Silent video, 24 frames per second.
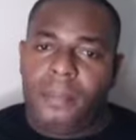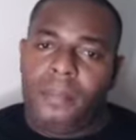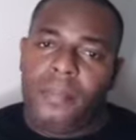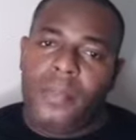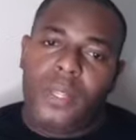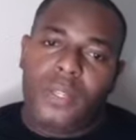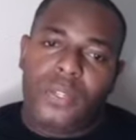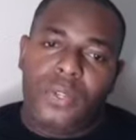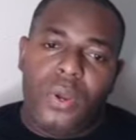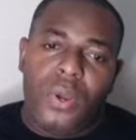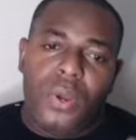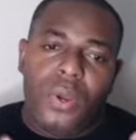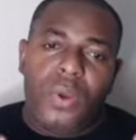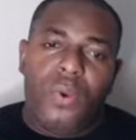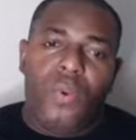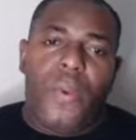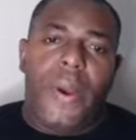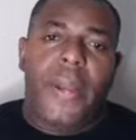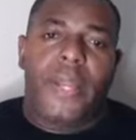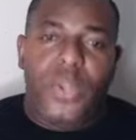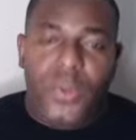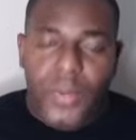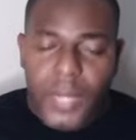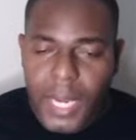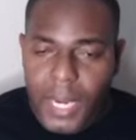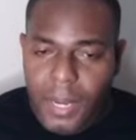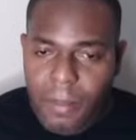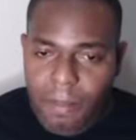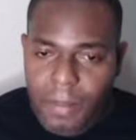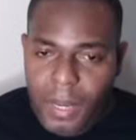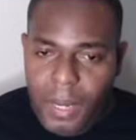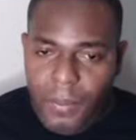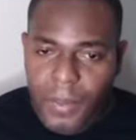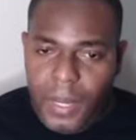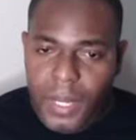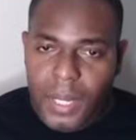So what you can
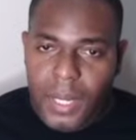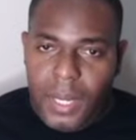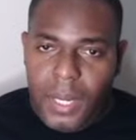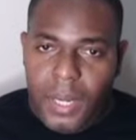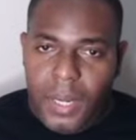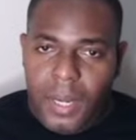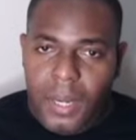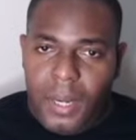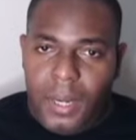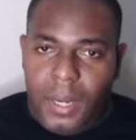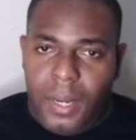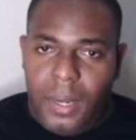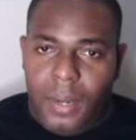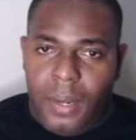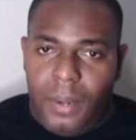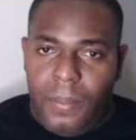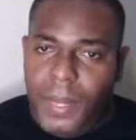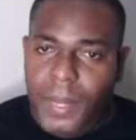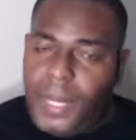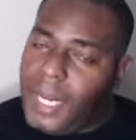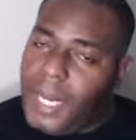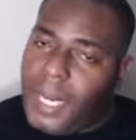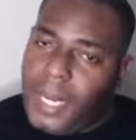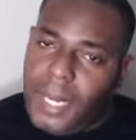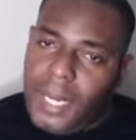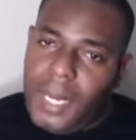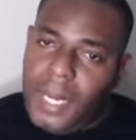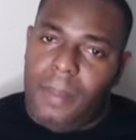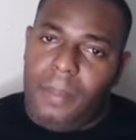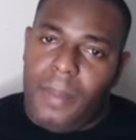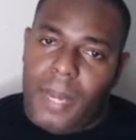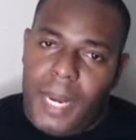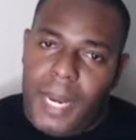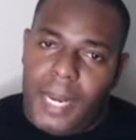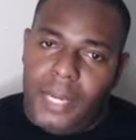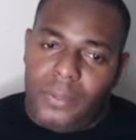build with an
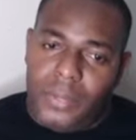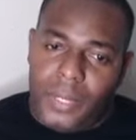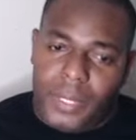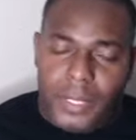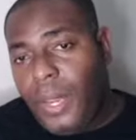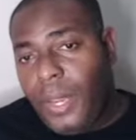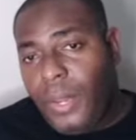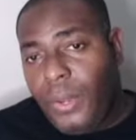email address?